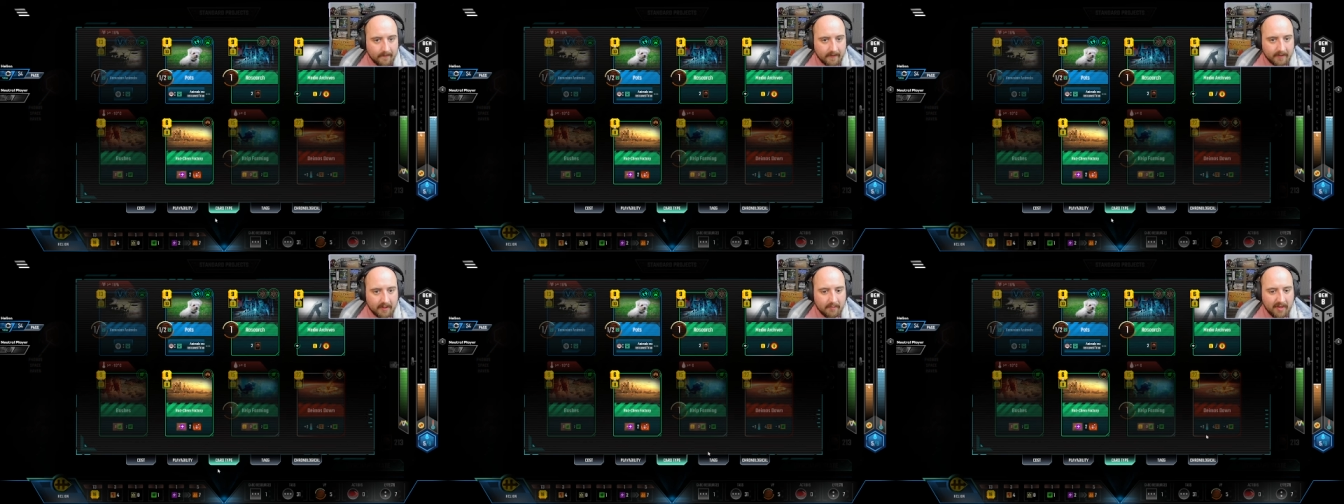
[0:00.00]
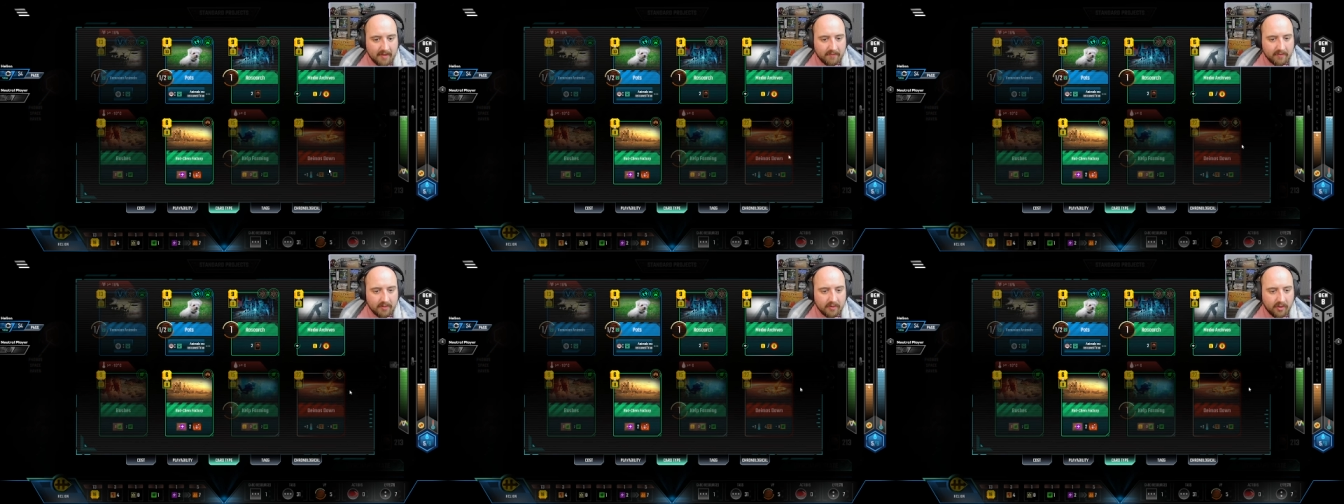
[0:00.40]
Like, I'm
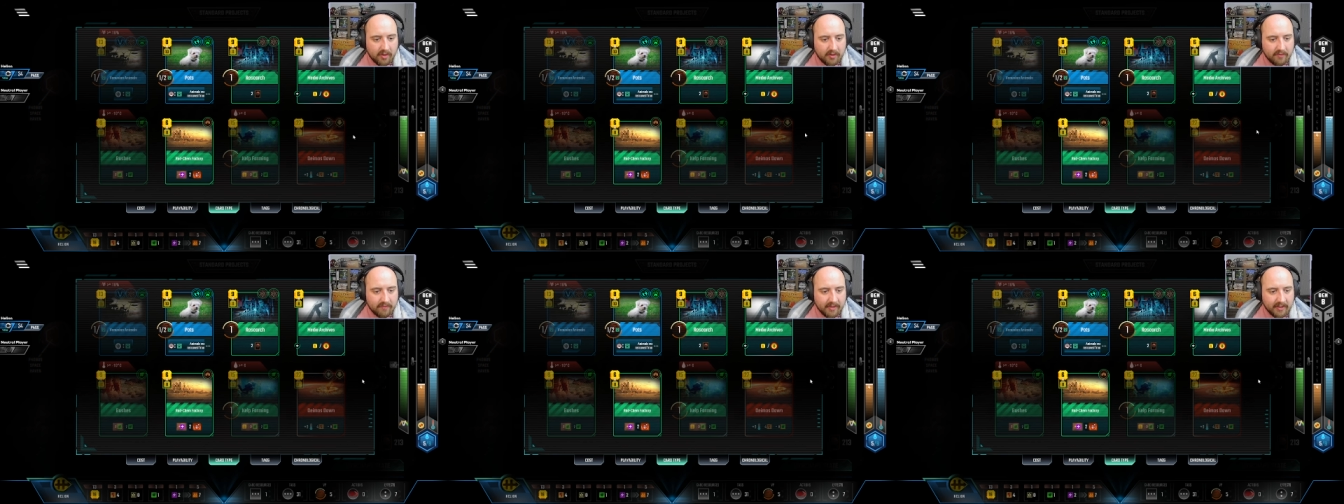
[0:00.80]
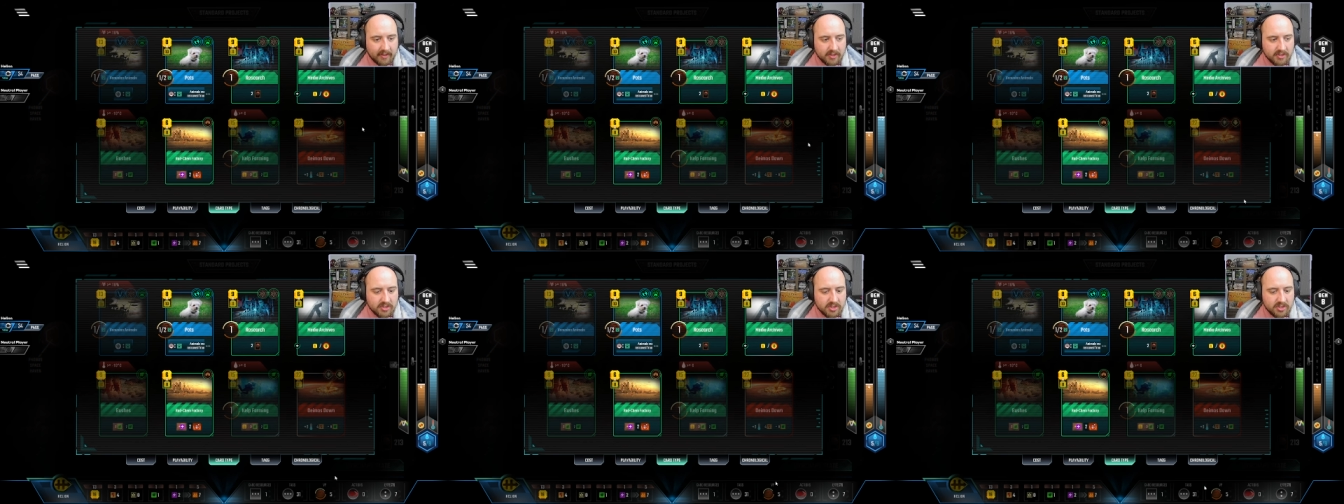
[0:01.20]
having a lot of, like,
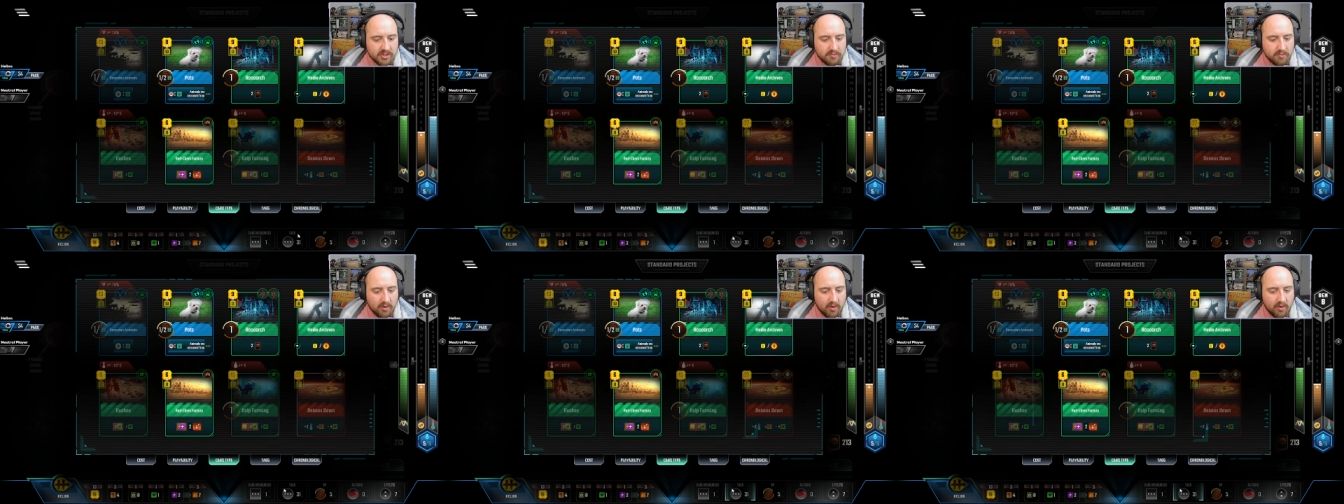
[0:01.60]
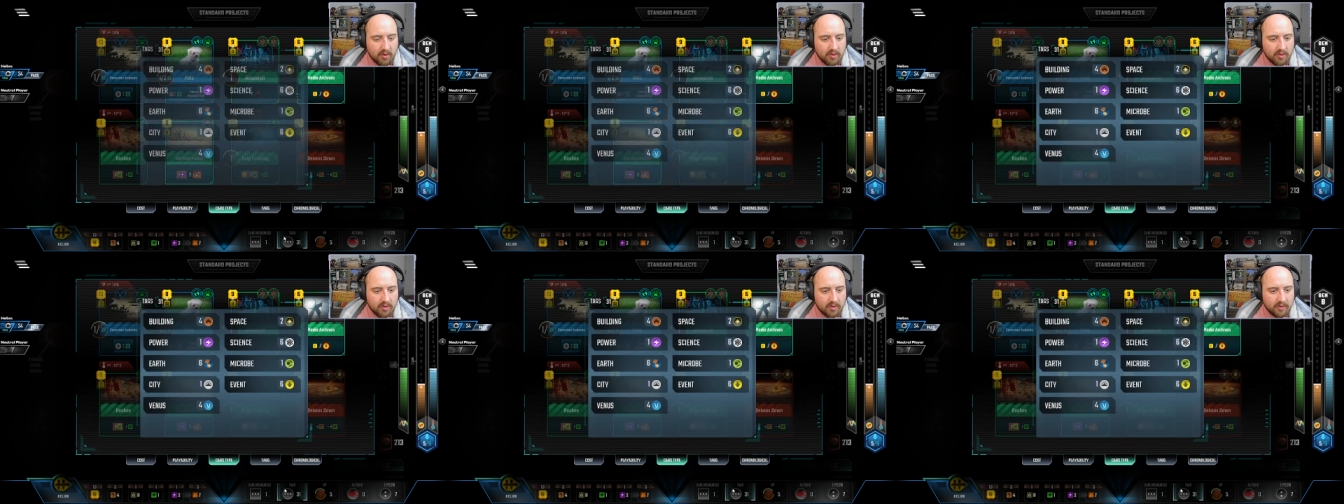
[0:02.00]

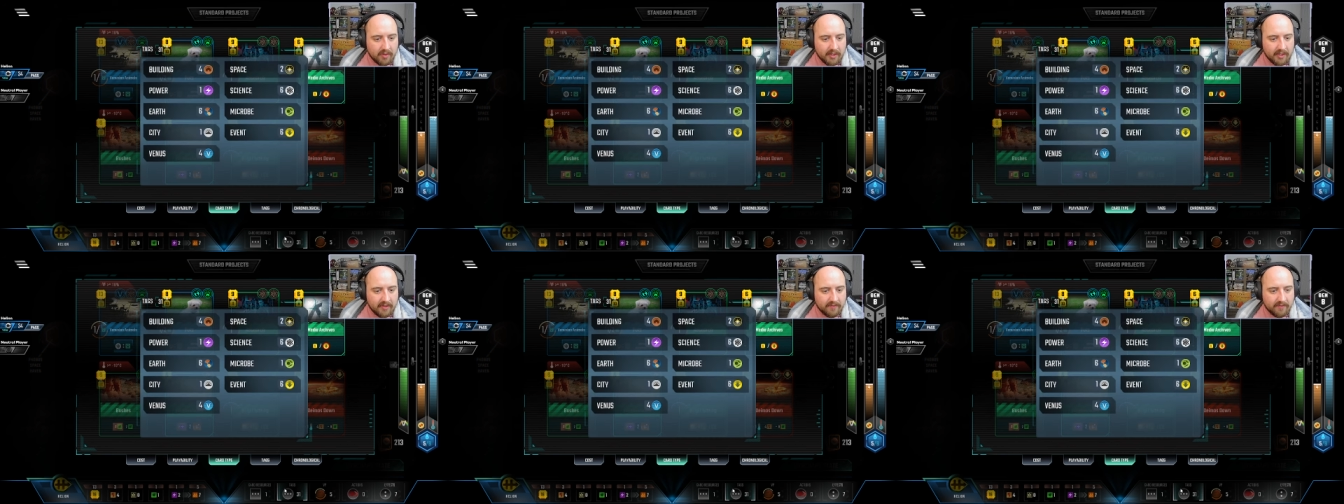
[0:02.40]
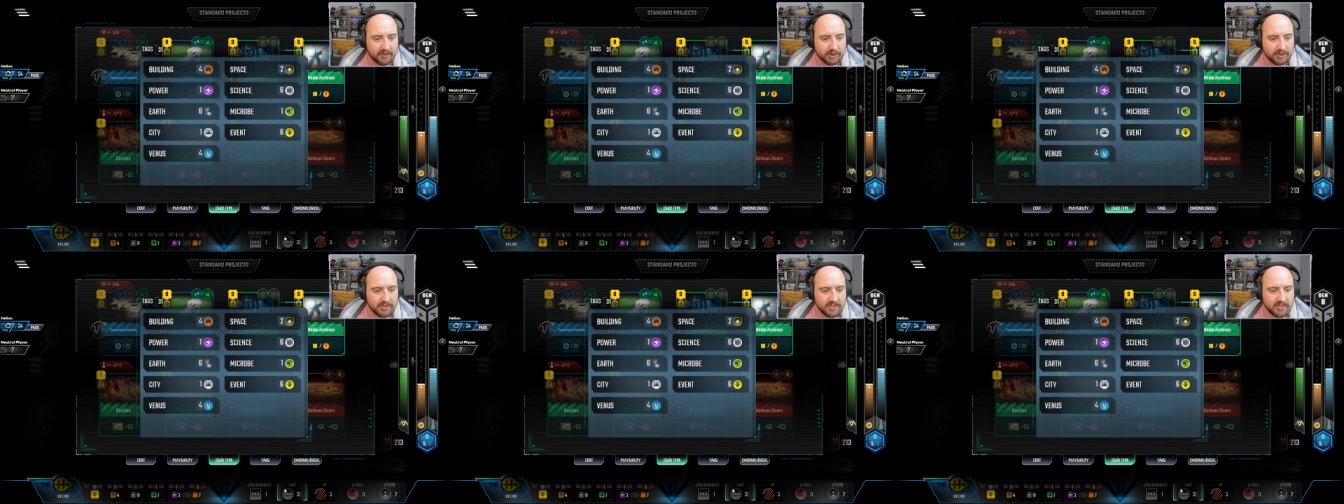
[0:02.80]
small
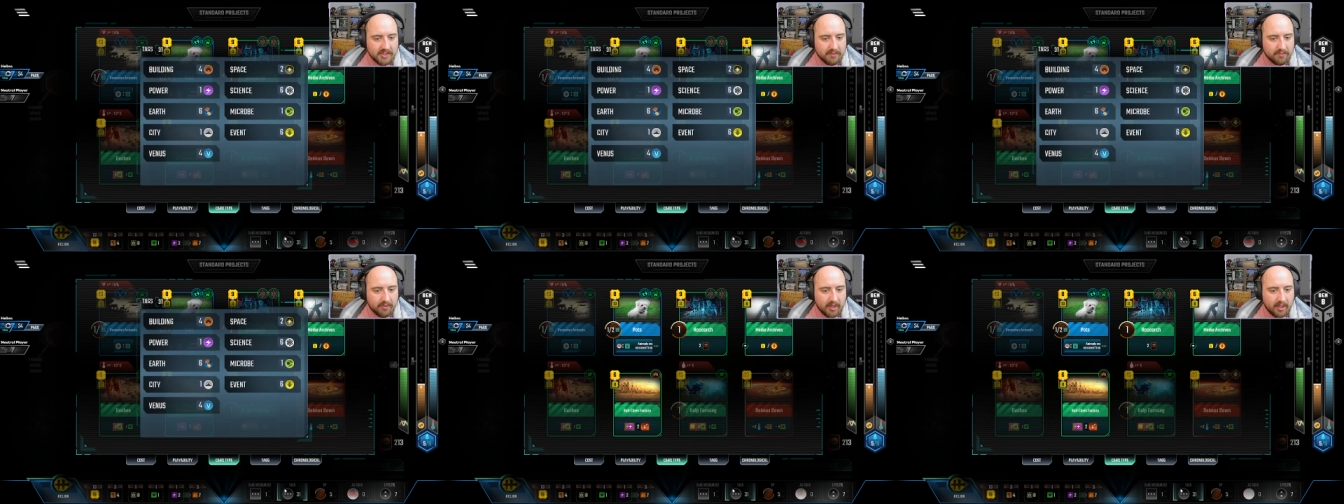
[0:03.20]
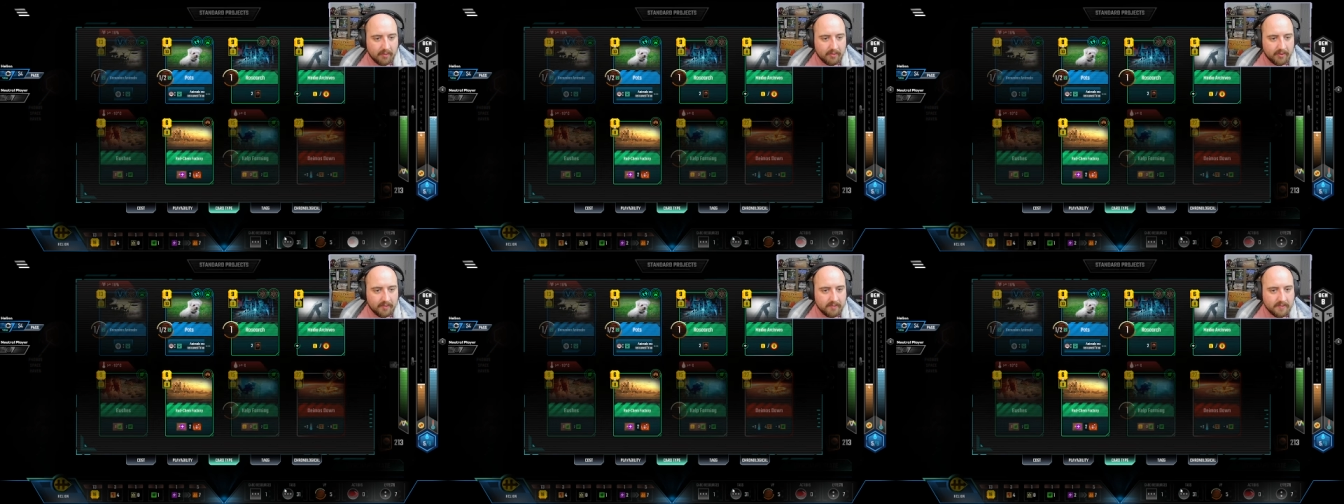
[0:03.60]
inefficiency
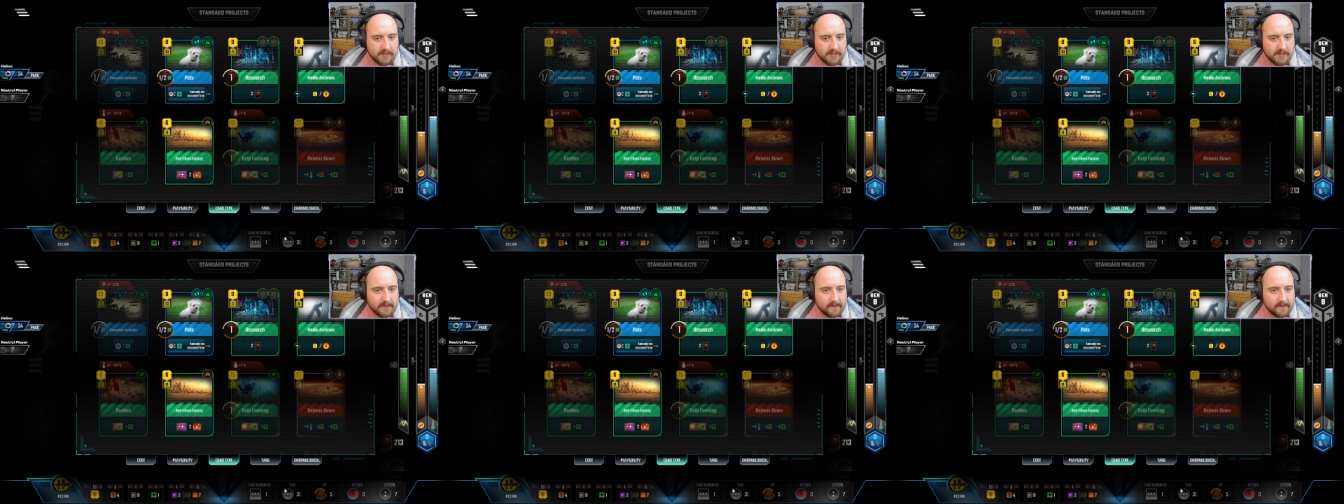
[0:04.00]
problems.